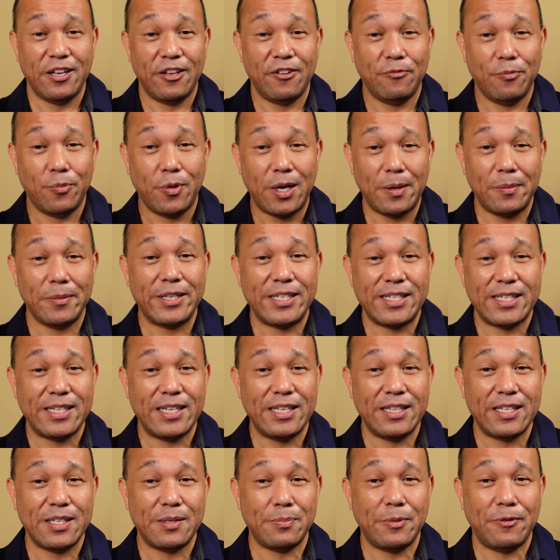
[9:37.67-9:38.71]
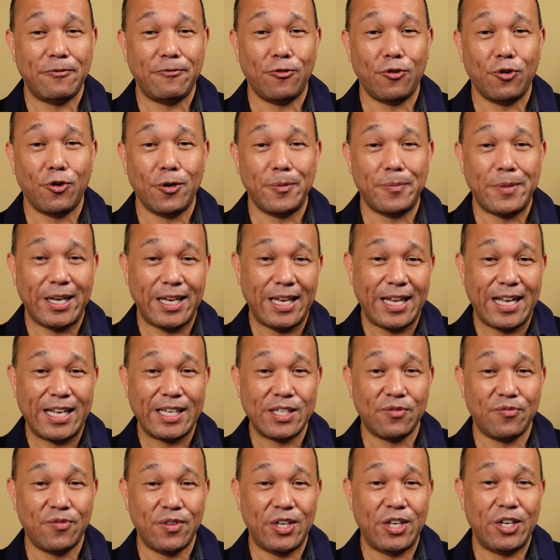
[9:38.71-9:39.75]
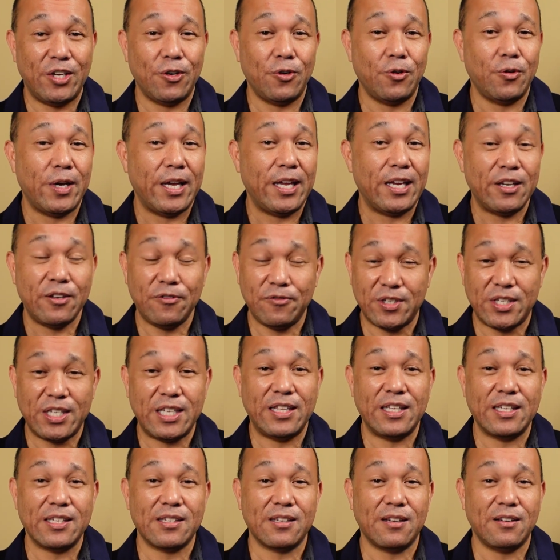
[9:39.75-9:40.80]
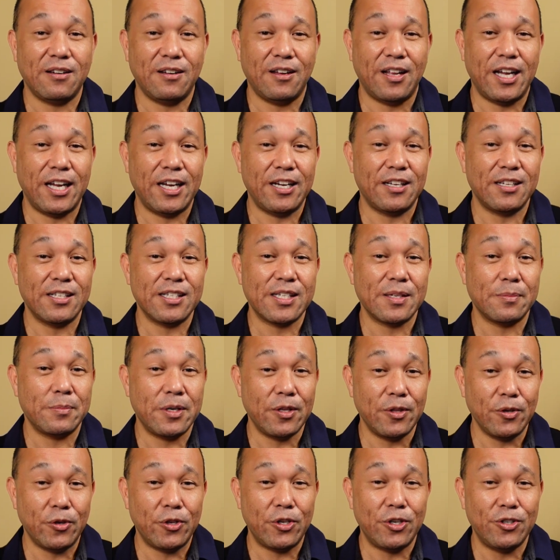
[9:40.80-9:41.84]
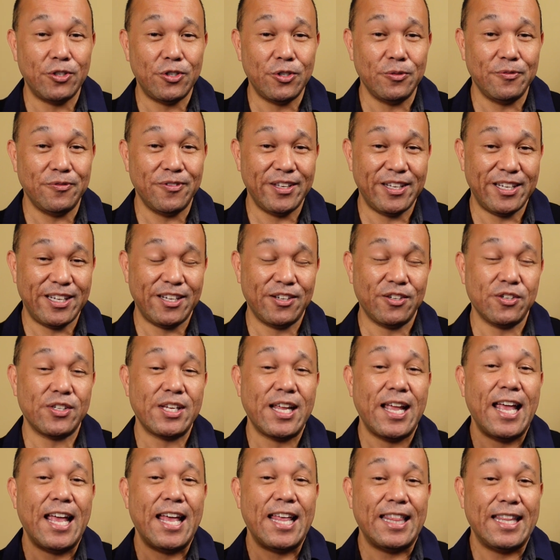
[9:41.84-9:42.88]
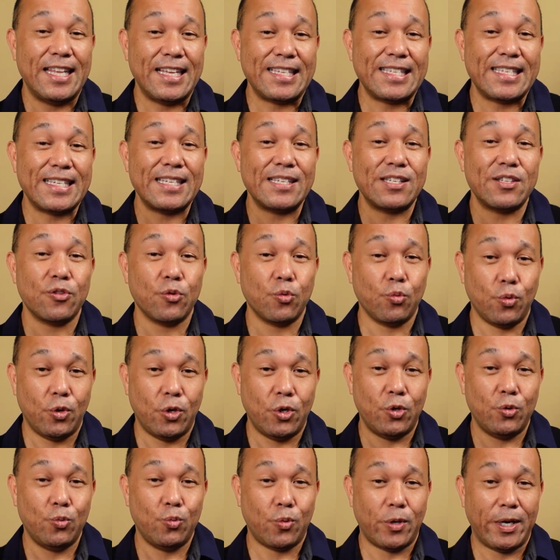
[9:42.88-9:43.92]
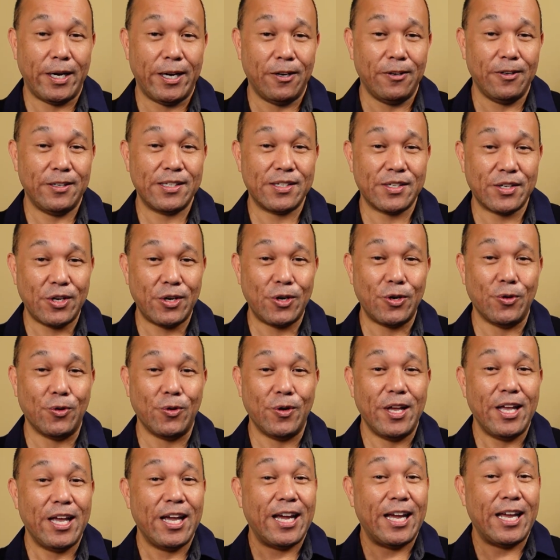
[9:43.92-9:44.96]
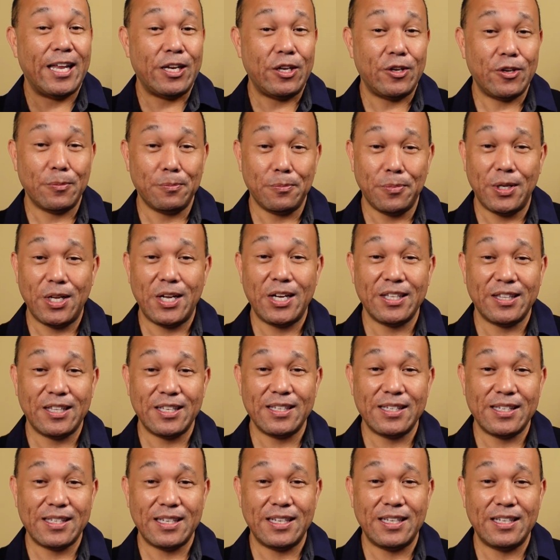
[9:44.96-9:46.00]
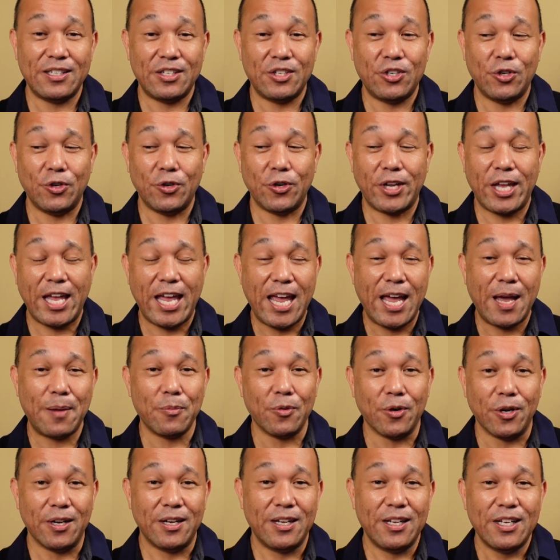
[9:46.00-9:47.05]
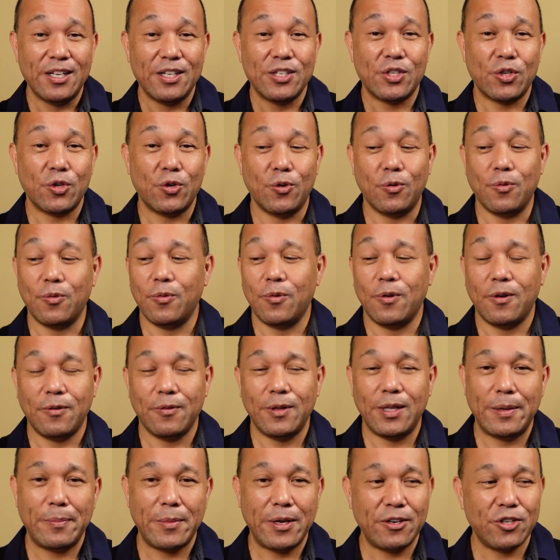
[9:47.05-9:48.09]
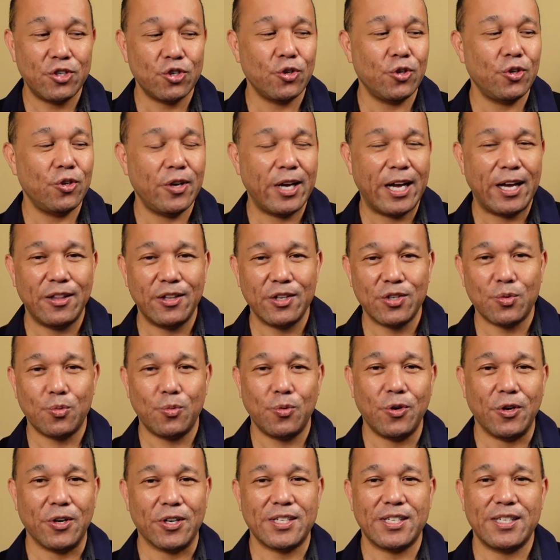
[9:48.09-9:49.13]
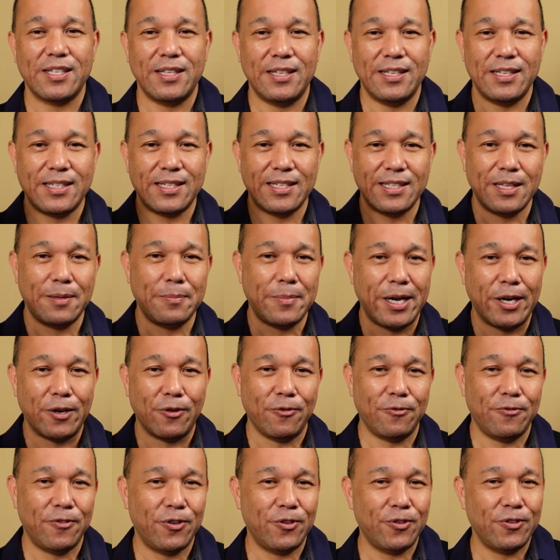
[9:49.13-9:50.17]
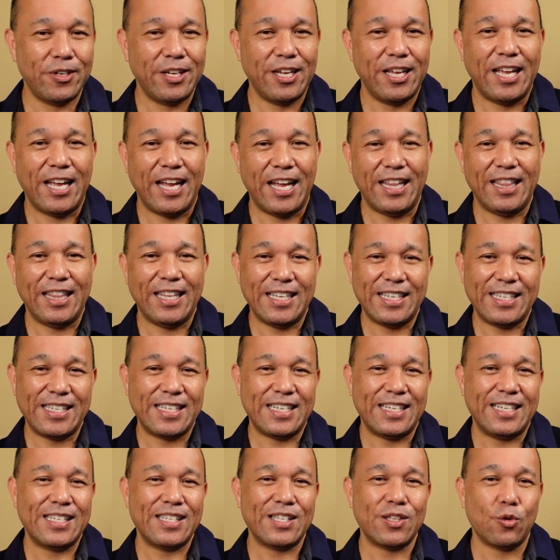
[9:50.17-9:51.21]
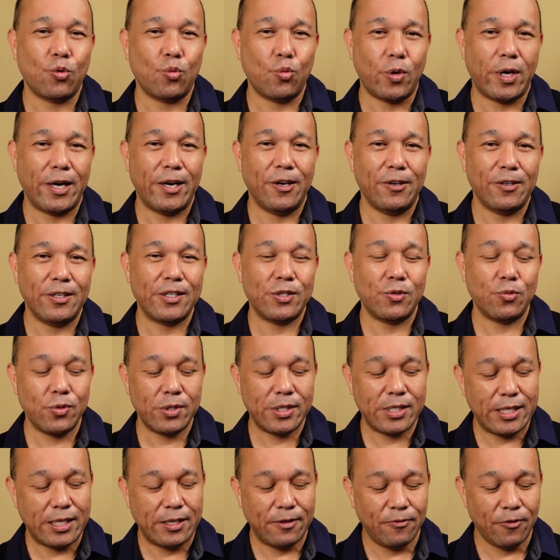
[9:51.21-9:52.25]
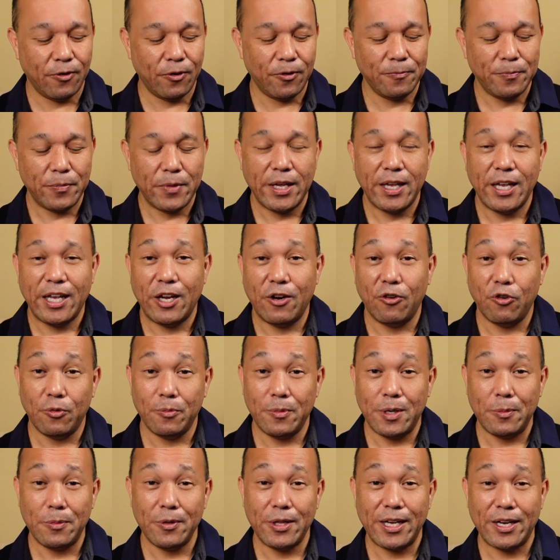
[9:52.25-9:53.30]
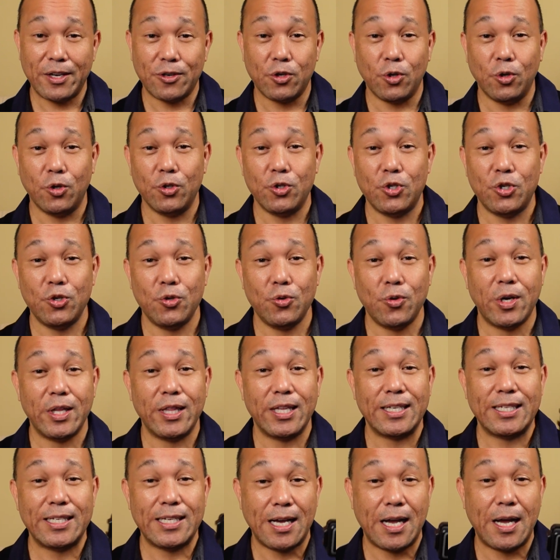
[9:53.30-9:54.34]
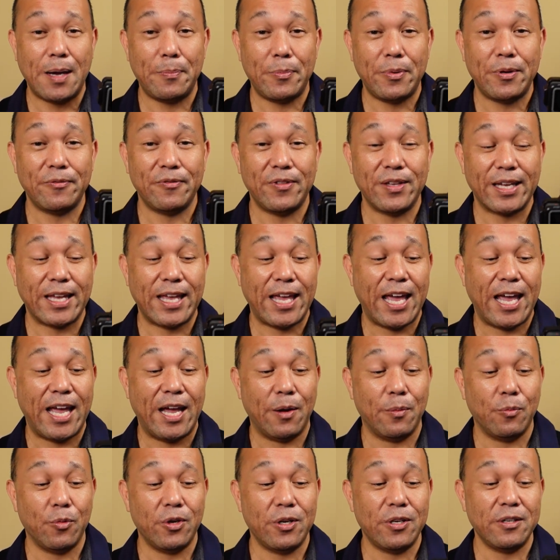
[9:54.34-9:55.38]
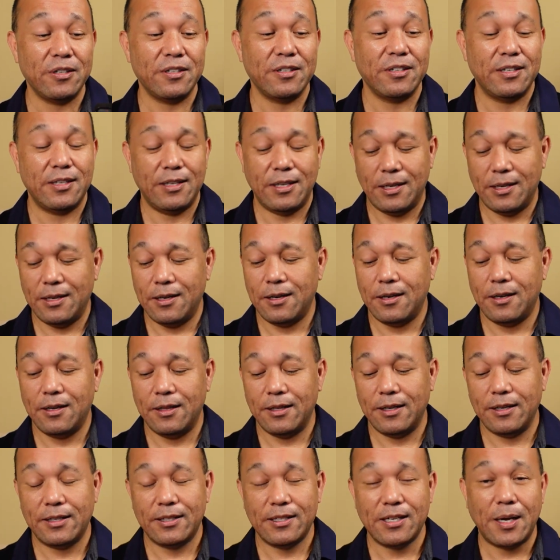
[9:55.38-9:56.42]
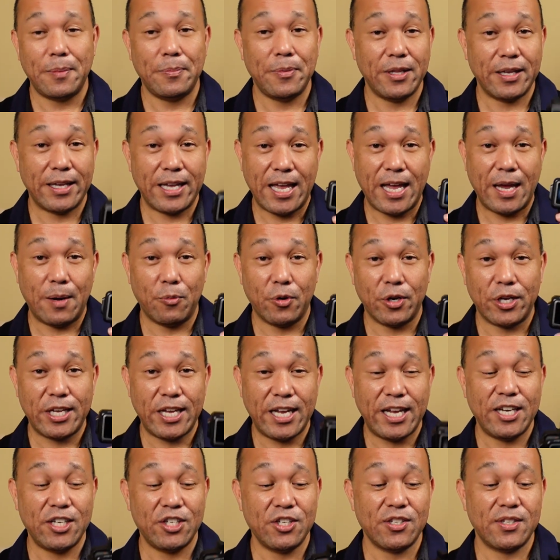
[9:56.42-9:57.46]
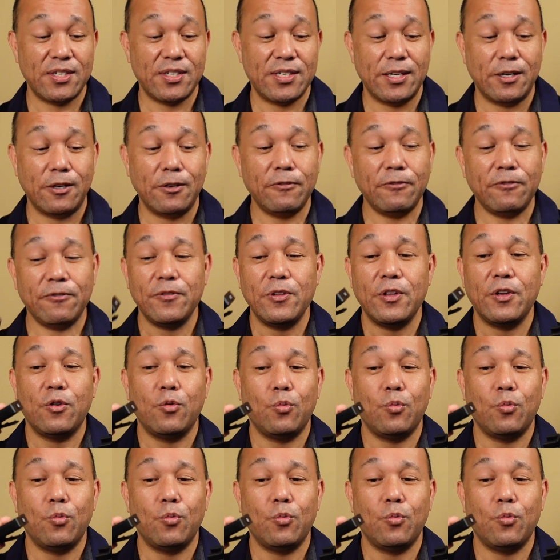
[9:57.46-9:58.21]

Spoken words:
You've probably seen this before in my last video, and you've seen this online on some other YouTube videos. This is the Rode Wireless Go, and you can plug this into your camera. So let me show you how this works. This is the microphone, and this is the wireless receiver. And remember that cold shoe on the top of the camera, on the top of the camera cage itself?